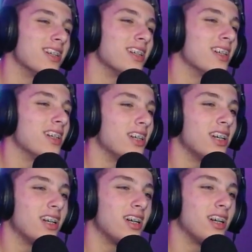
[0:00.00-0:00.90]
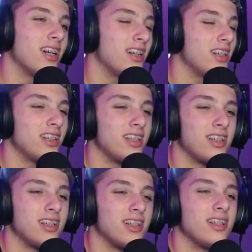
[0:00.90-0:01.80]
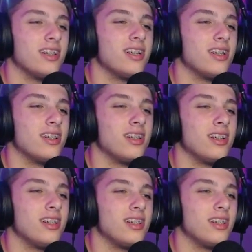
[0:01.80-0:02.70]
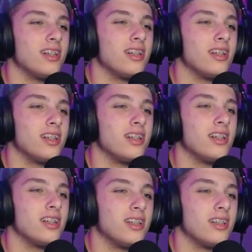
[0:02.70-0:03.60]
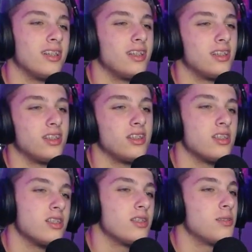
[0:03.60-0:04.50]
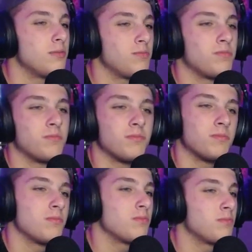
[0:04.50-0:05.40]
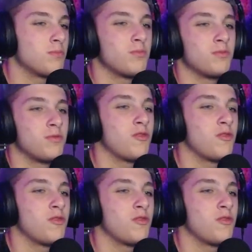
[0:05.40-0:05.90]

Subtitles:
No one is speaking in this clip.